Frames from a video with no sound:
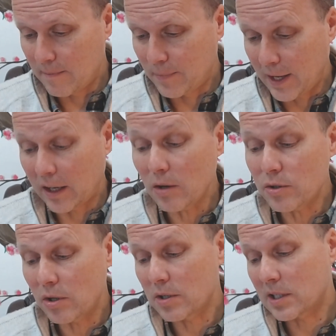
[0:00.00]
It
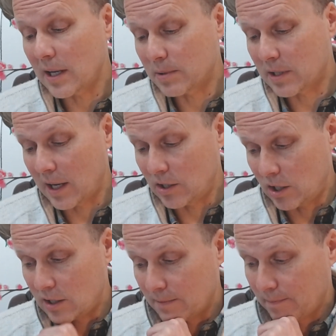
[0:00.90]
goes through the sleep
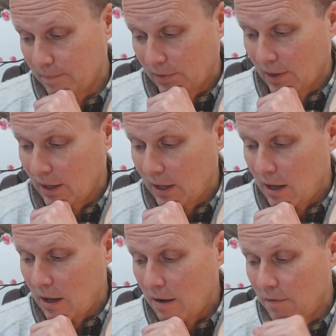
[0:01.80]
stages,
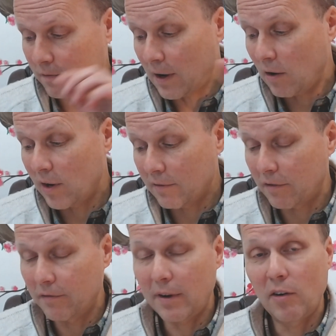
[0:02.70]
varying
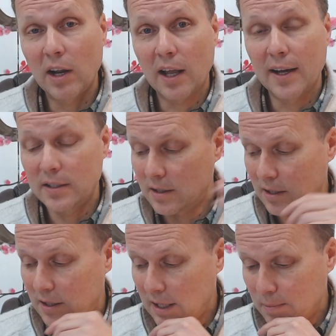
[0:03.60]
from very light
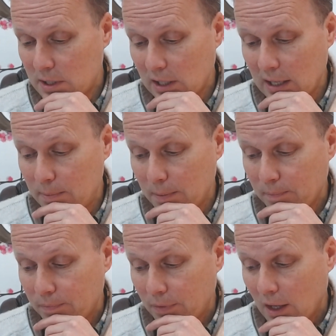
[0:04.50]
to deep sleep.
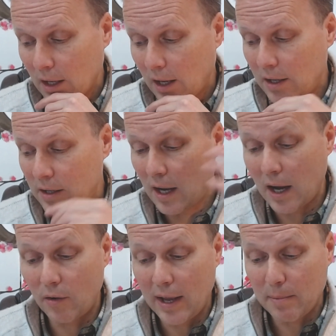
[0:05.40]
And
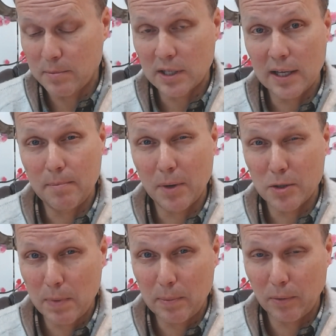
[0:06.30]
REM sleep,
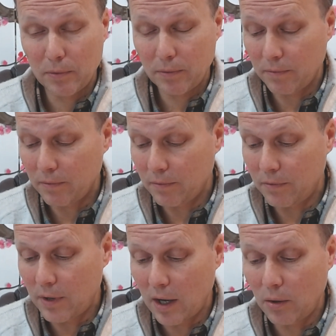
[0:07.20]
most people
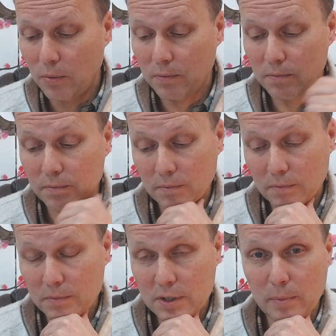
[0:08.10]
know
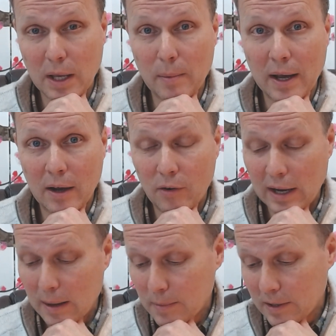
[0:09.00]
something about
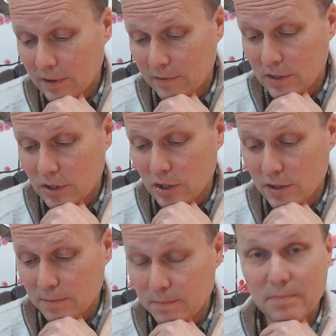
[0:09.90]
REM, even if it's
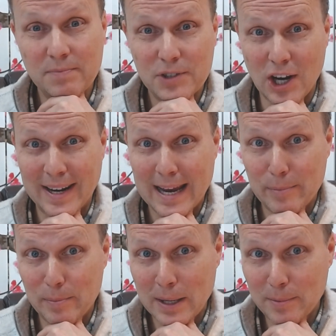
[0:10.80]
just shiny,
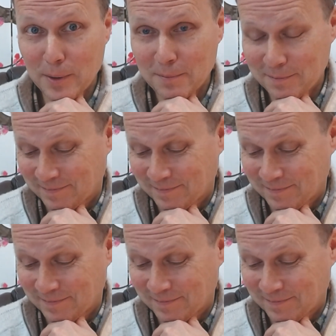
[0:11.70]
happy people.